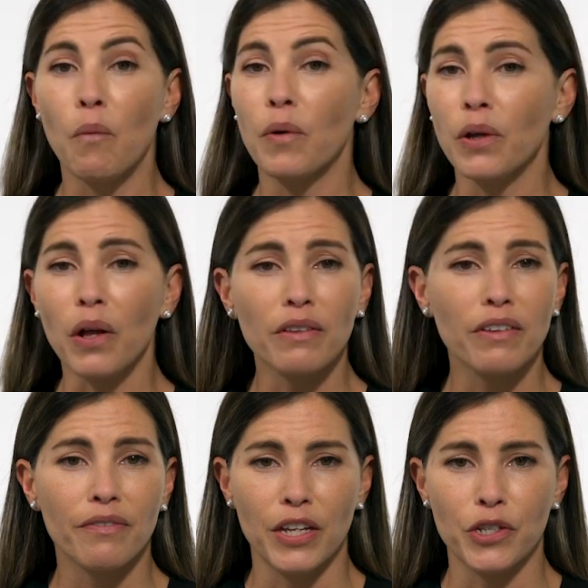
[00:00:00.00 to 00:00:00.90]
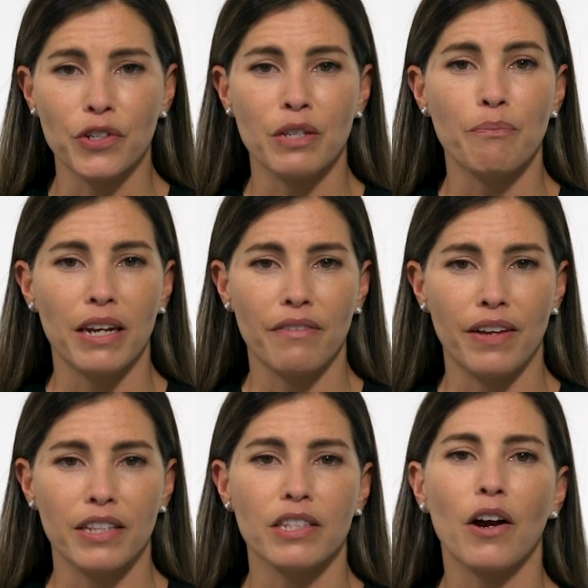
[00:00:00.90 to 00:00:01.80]
with all of the features and
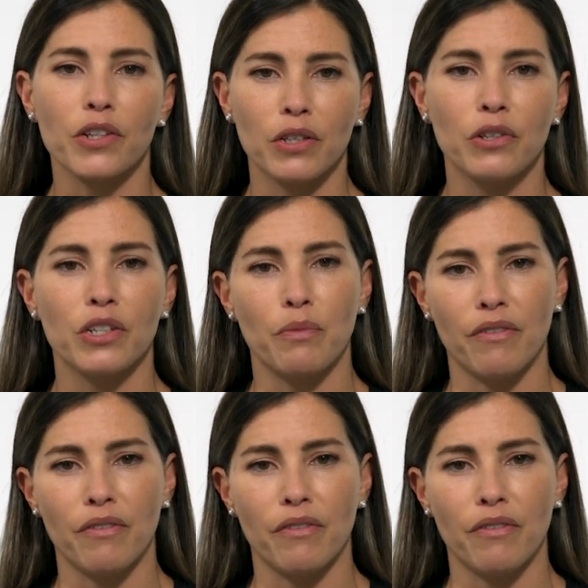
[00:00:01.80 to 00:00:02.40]
benefits our solution